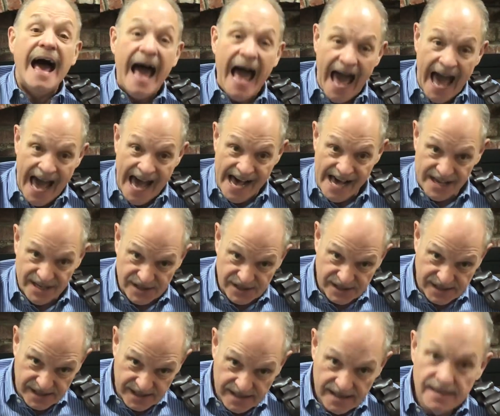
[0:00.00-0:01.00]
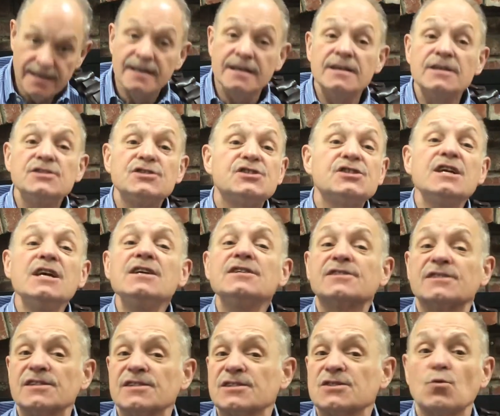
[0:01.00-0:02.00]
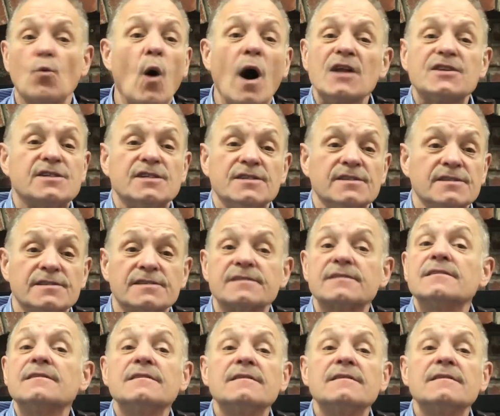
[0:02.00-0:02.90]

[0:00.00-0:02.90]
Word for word: as Jesus watches